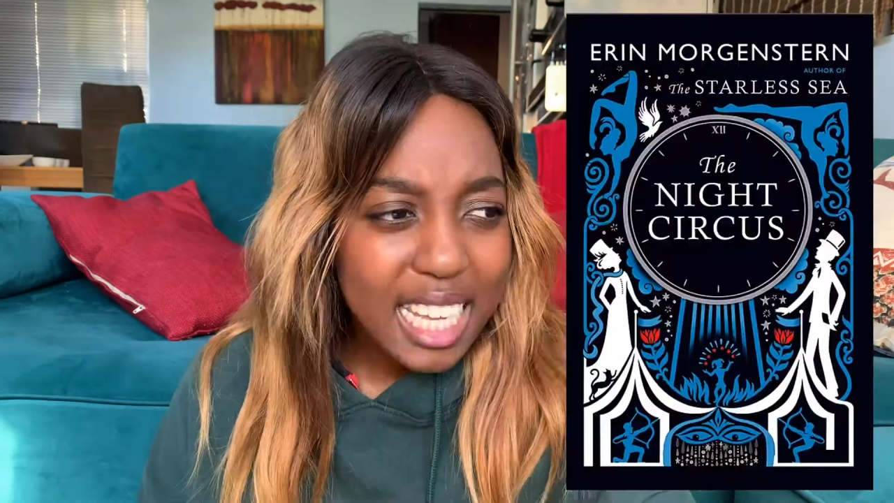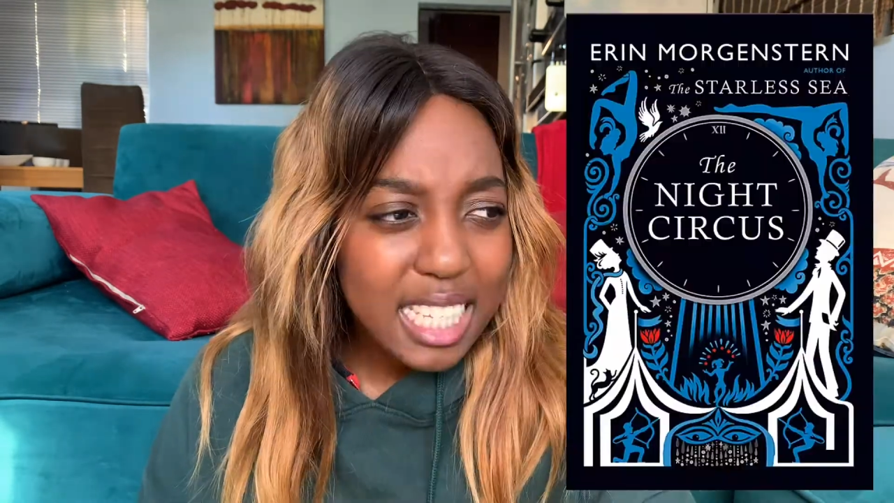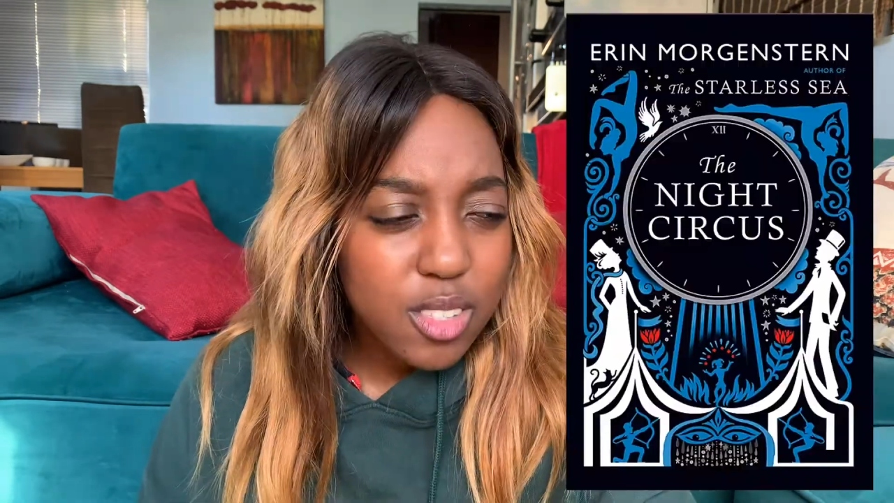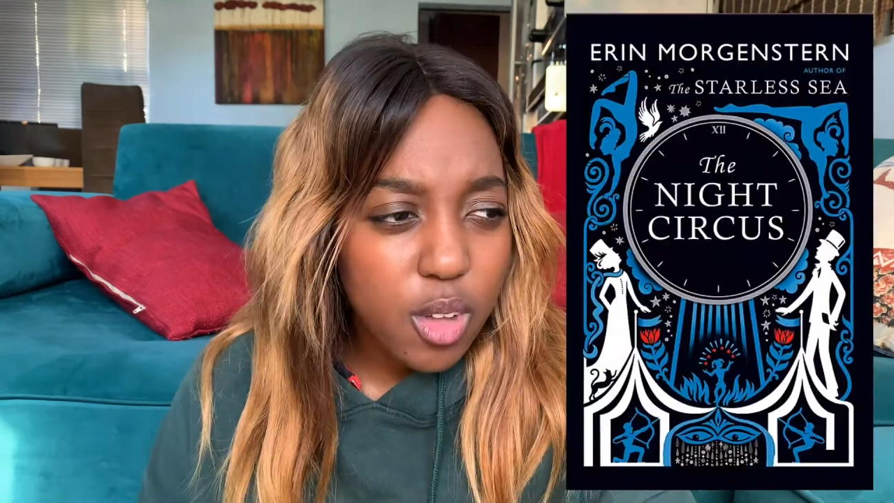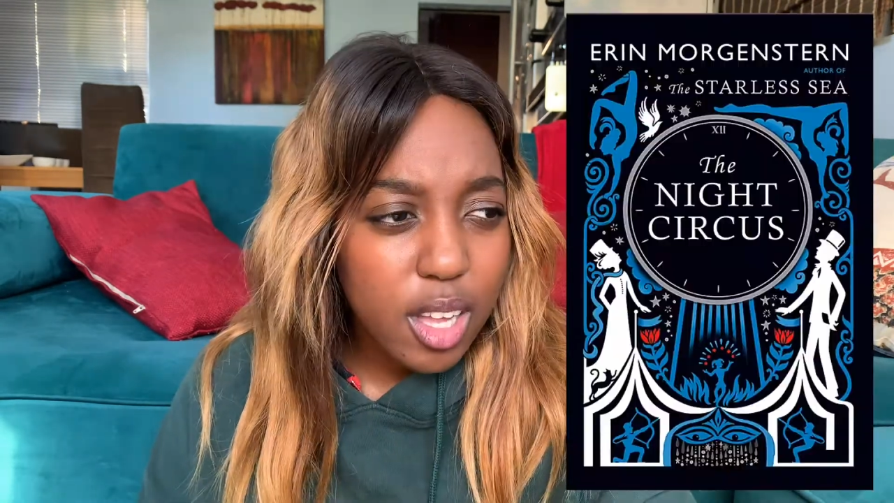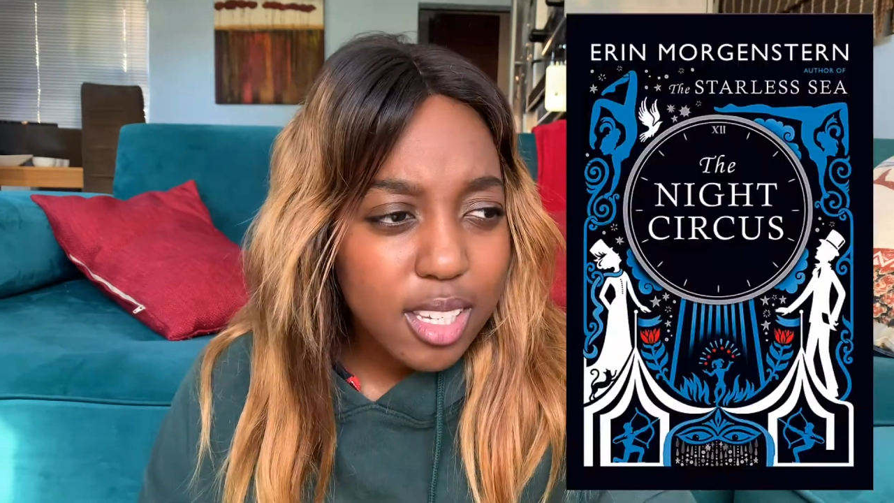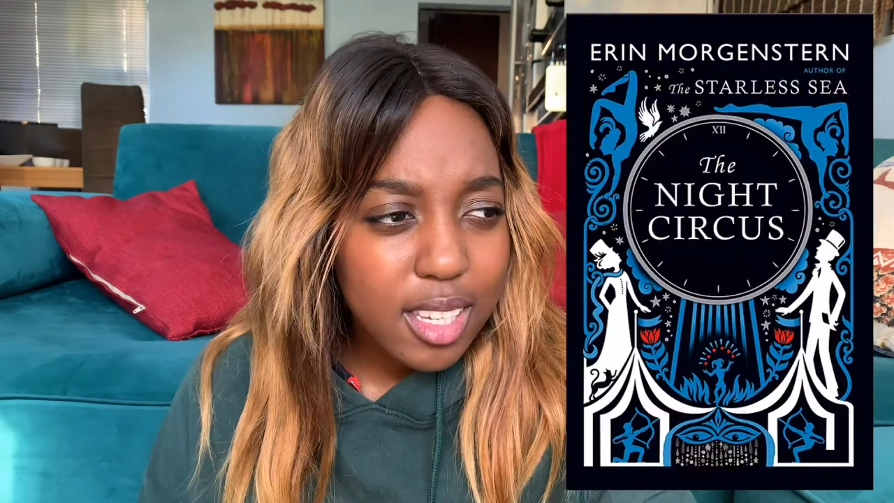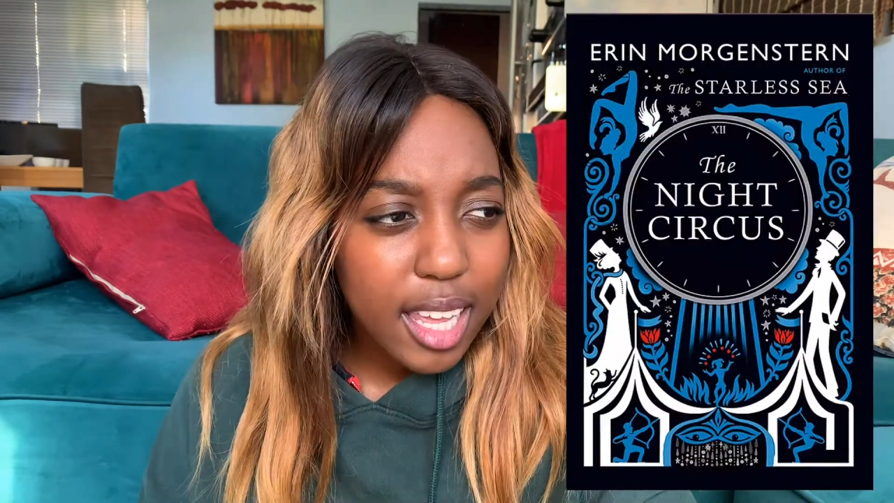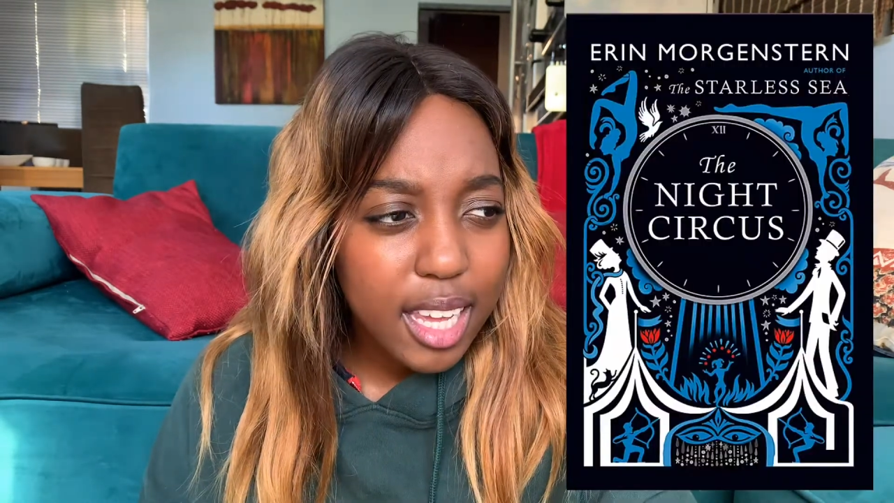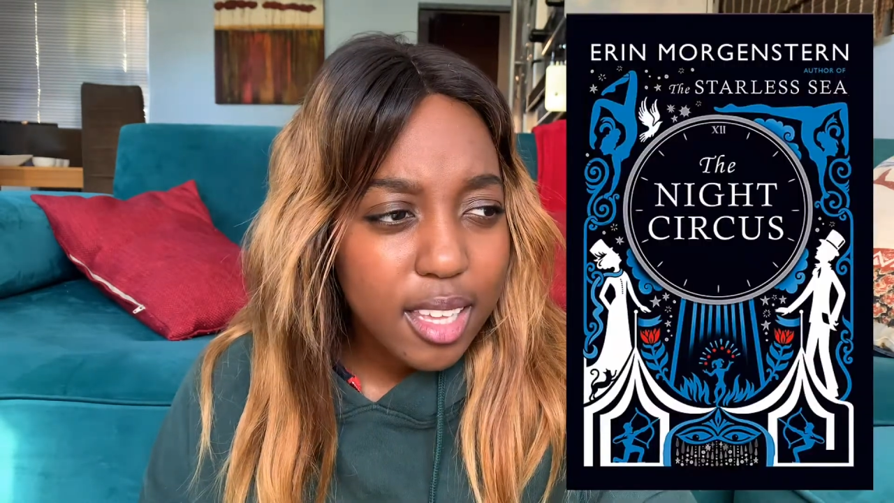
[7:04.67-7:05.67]
it's not
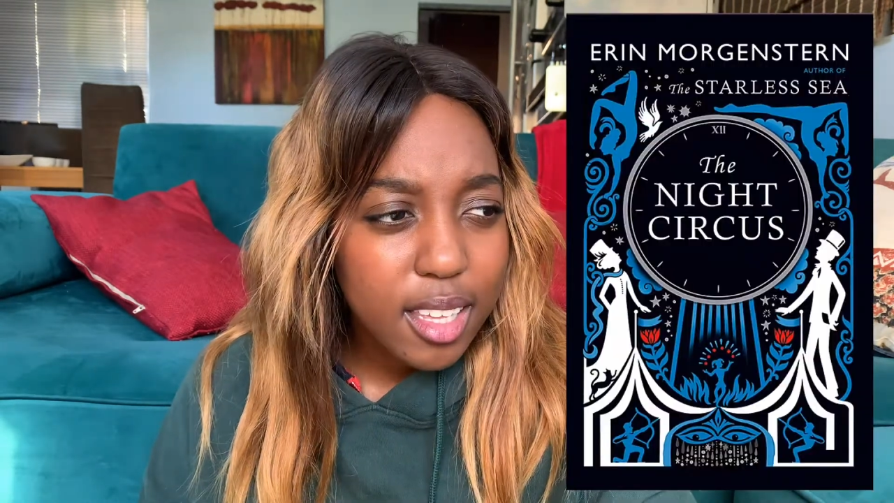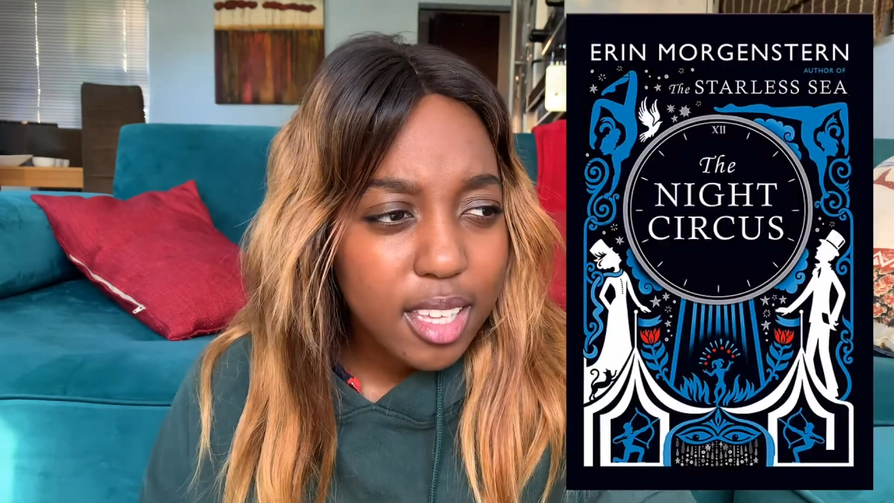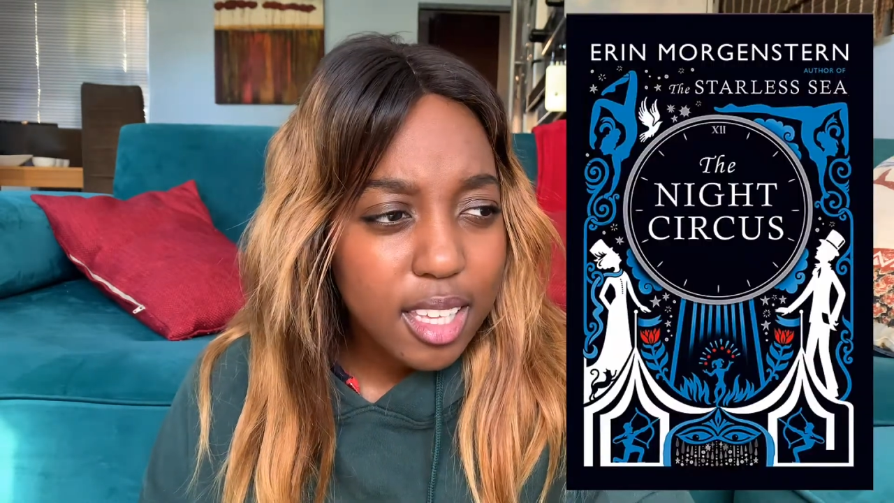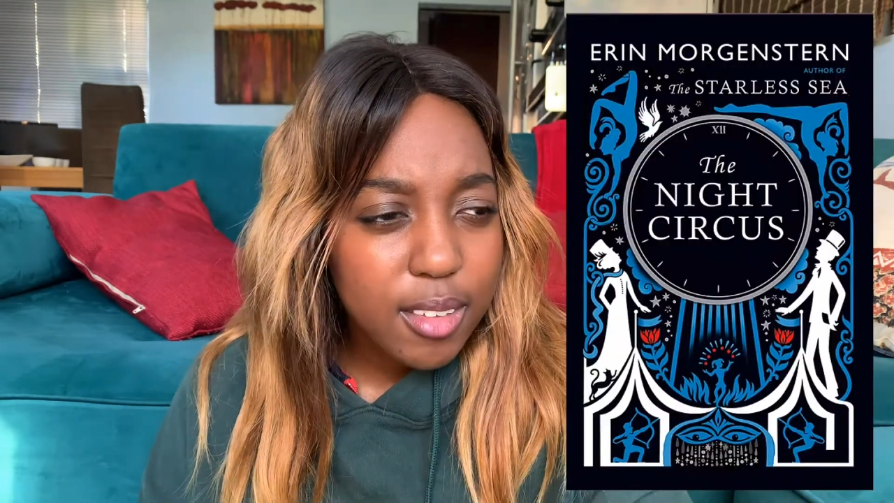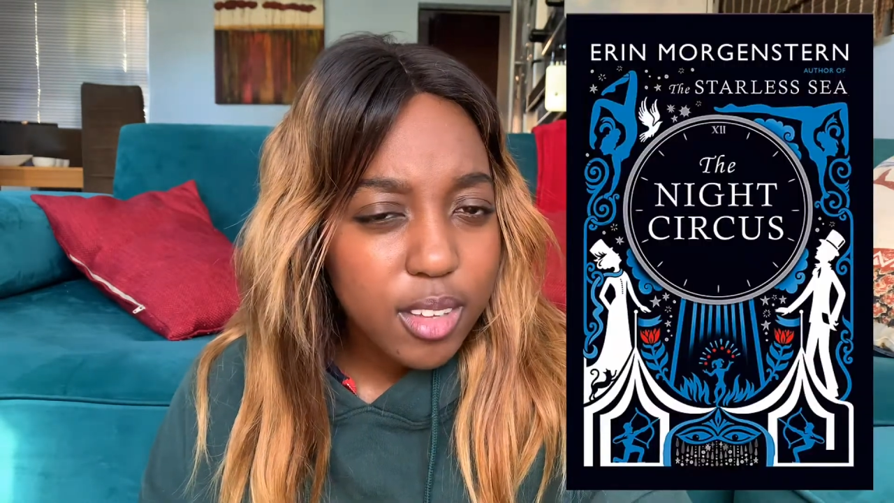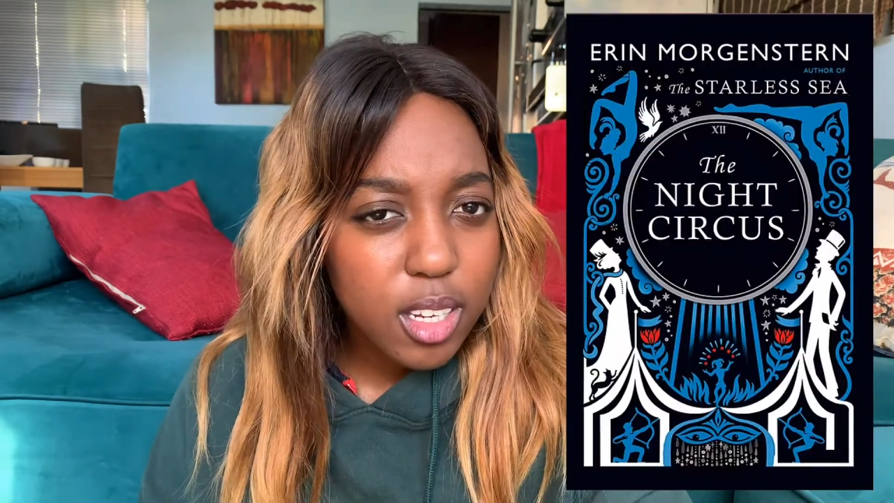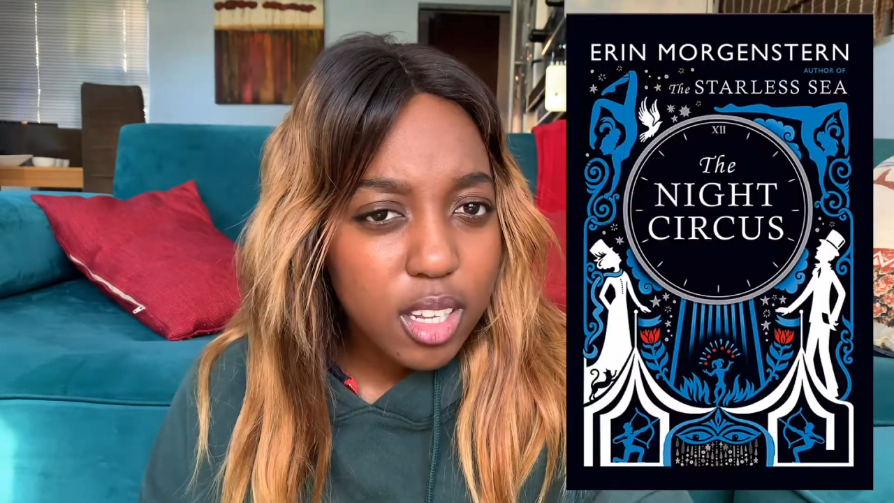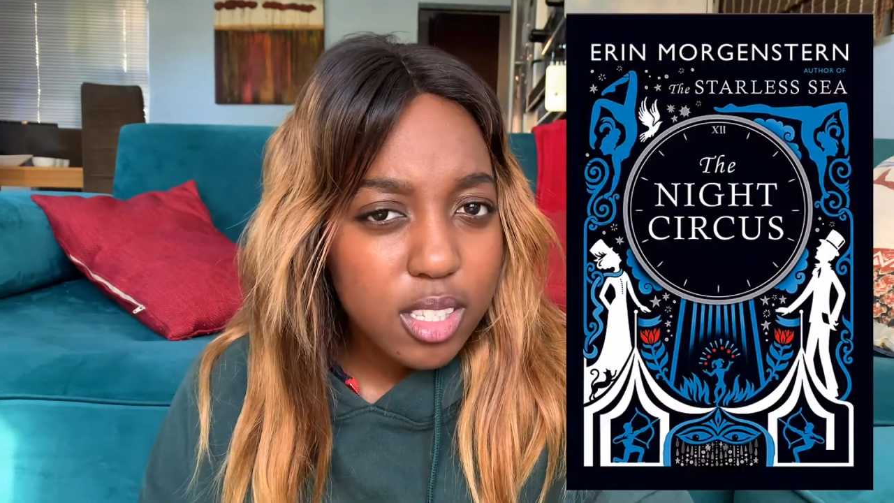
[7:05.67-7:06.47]
like given